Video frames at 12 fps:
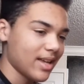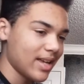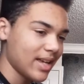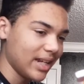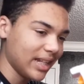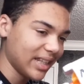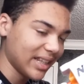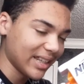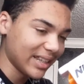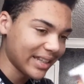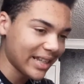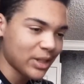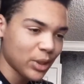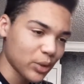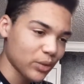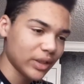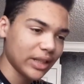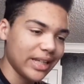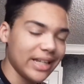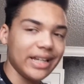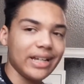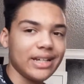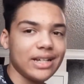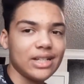it
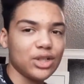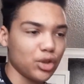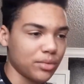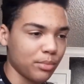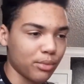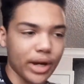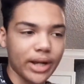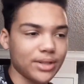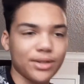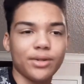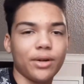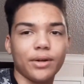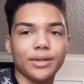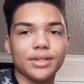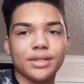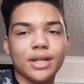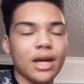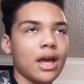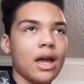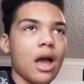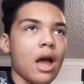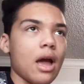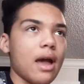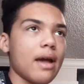literally just breaks your darts.
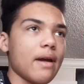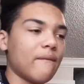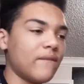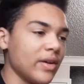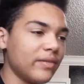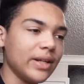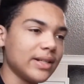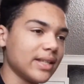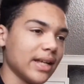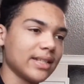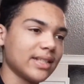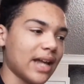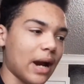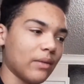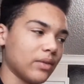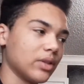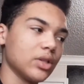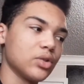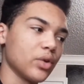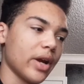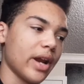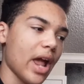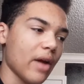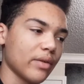50 cents down the
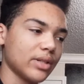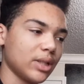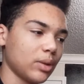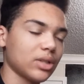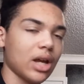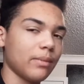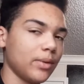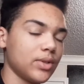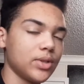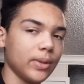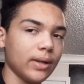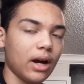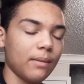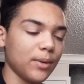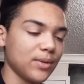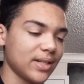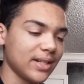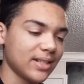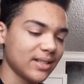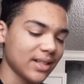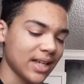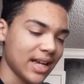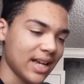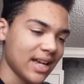drain every single time you shoot it, almost. It's
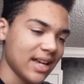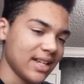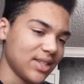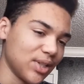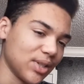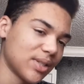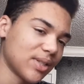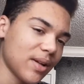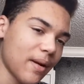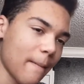just